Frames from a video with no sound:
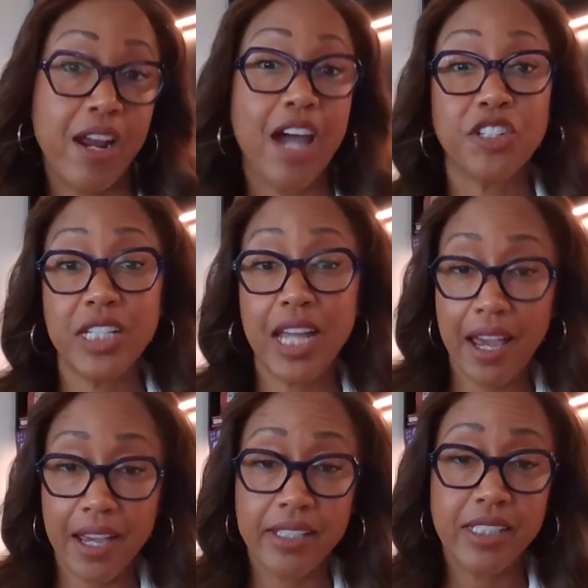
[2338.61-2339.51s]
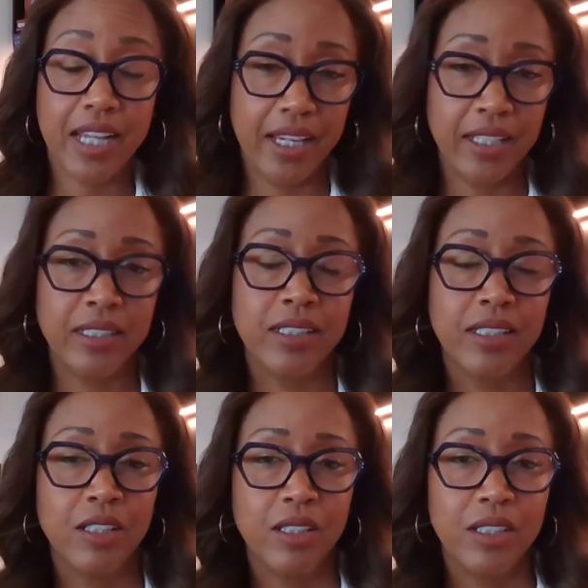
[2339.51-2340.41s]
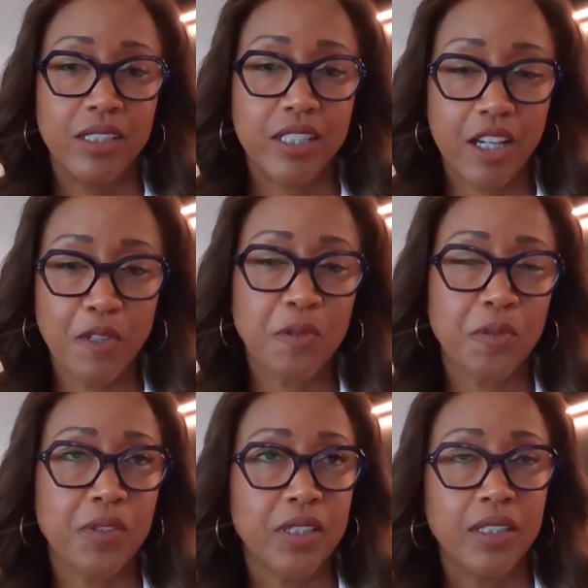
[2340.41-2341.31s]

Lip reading: how she has had tough,